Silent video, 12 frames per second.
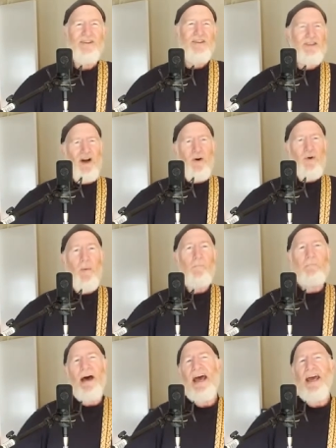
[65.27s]
Gonna
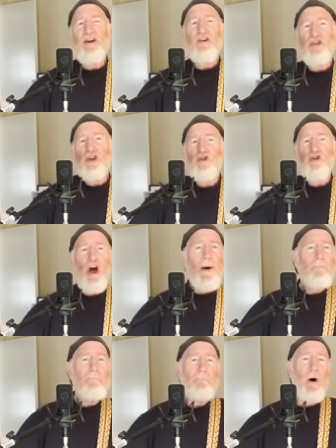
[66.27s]
bang the
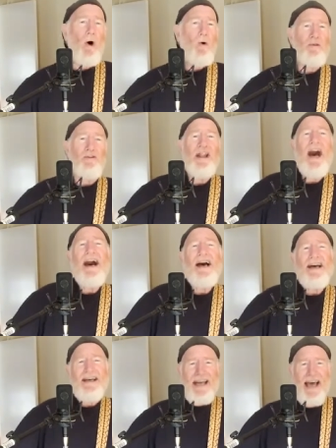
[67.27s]
drum both
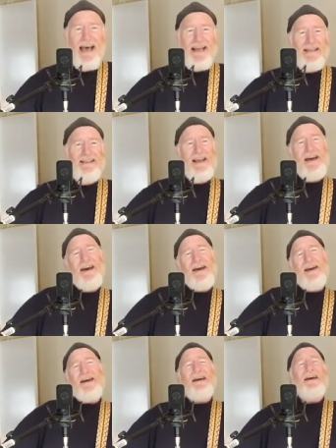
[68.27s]
night and
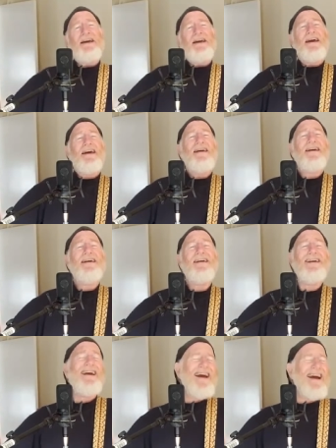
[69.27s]

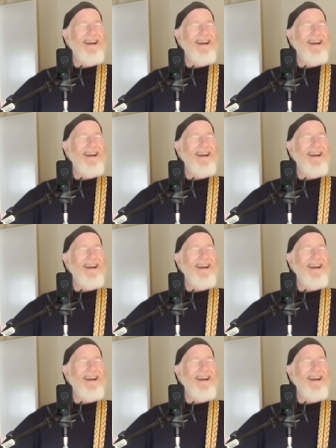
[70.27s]
day.